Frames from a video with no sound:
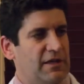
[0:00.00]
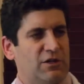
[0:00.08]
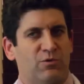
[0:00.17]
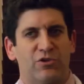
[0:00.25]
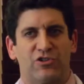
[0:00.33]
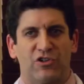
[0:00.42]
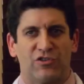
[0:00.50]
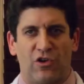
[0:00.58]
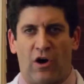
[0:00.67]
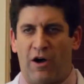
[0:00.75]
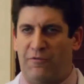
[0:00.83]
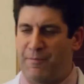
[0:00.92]
you were just
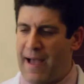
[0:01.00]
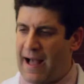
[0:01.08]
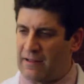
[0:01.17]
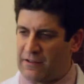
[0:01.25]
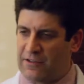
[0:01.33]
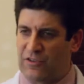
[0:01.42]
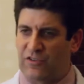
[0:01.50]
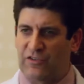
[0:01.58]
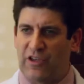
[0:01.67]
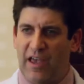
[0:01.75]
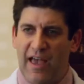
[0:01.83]
off balance